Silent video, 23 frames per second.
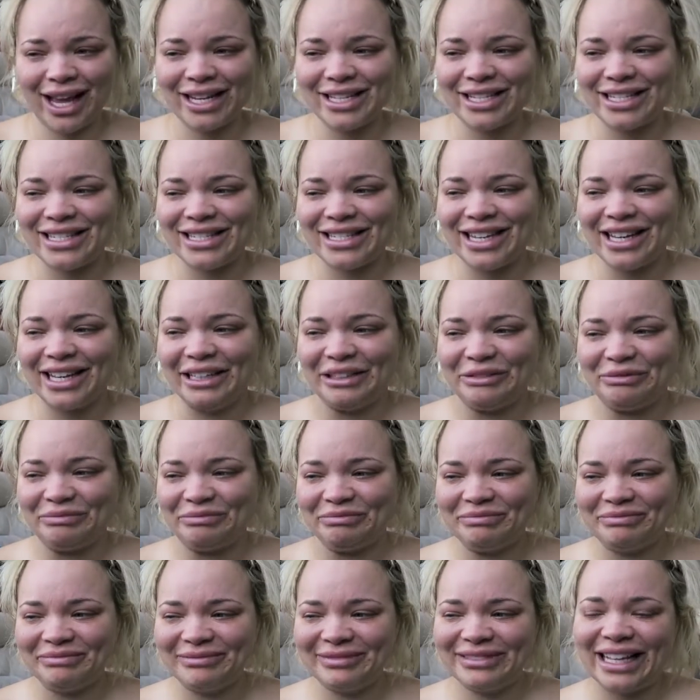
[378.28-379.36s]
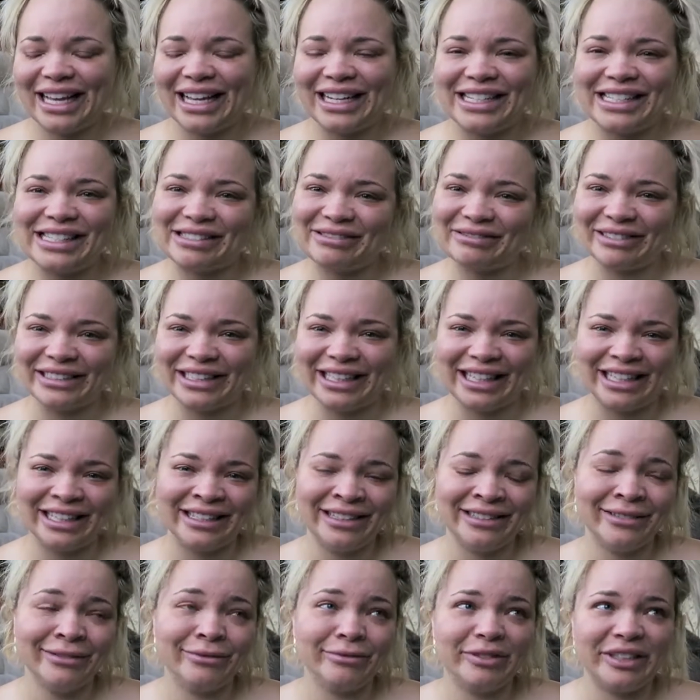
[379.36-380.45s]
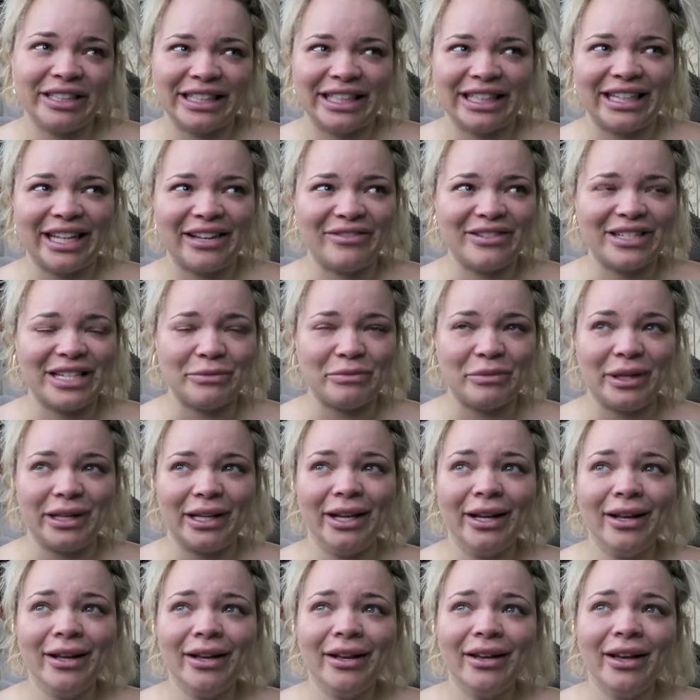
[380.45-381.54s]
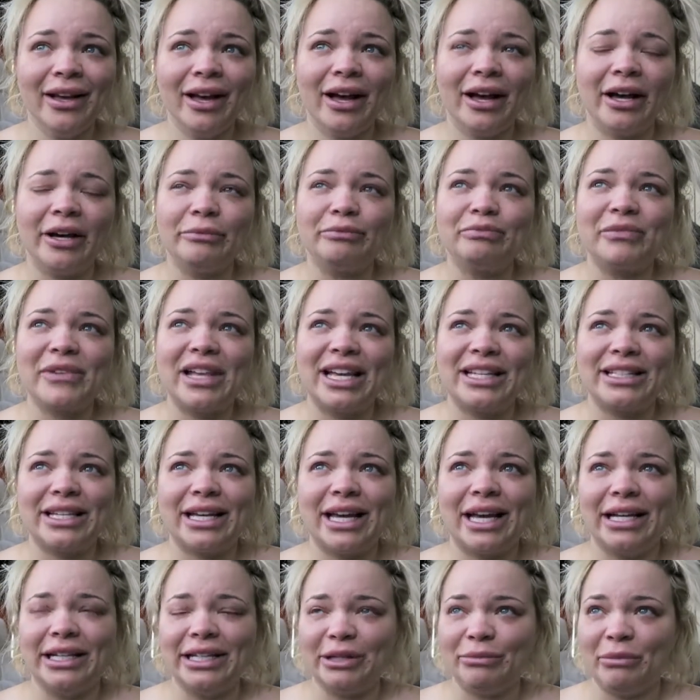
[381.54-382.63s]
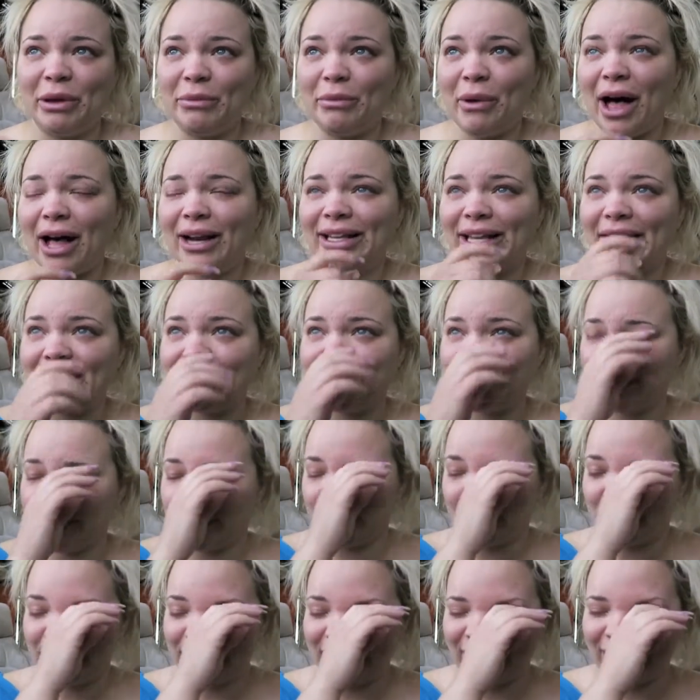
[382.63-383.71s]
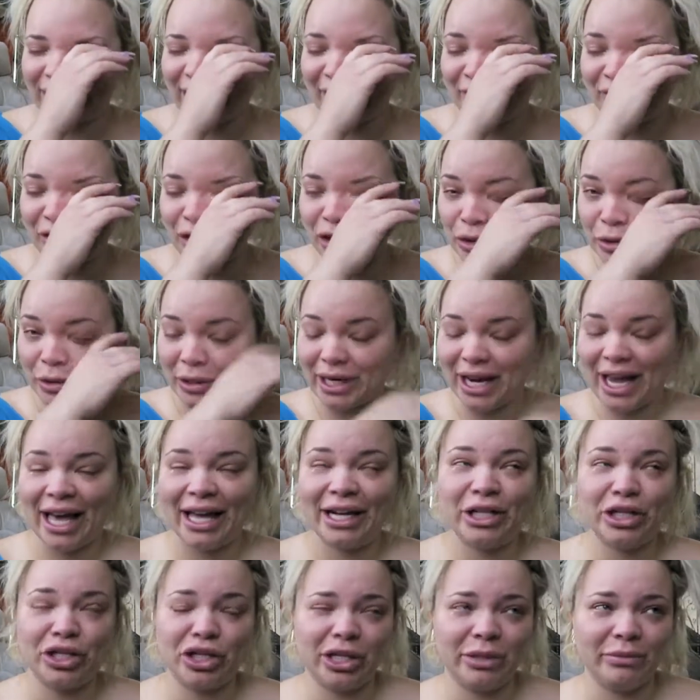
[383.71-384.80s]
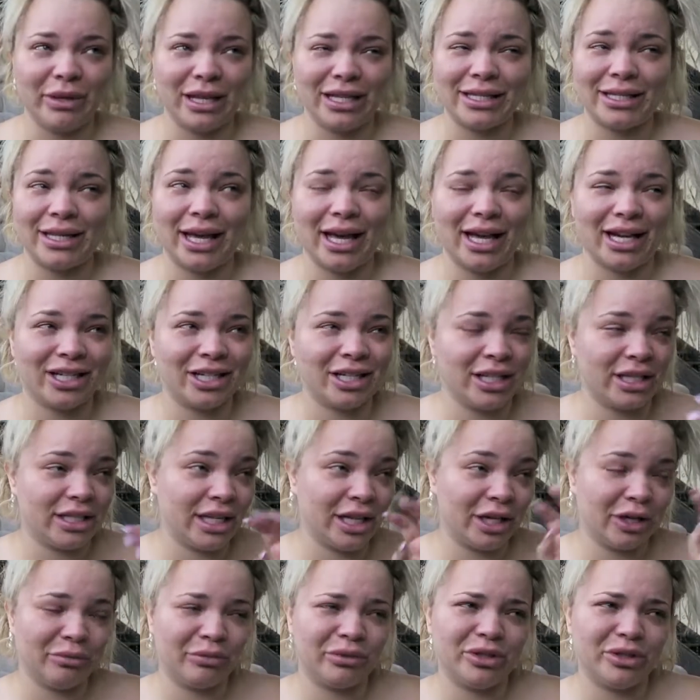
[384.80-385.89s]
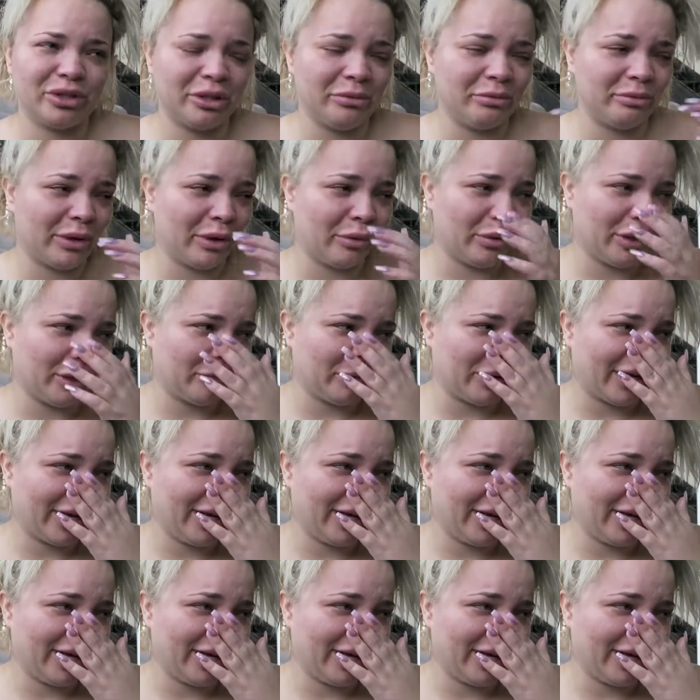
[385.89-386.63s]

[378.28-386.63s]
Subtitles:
just really loved him. And as I ended my podcast, you know, it's like life is short. I had a dream last night, actually a terrible dream about about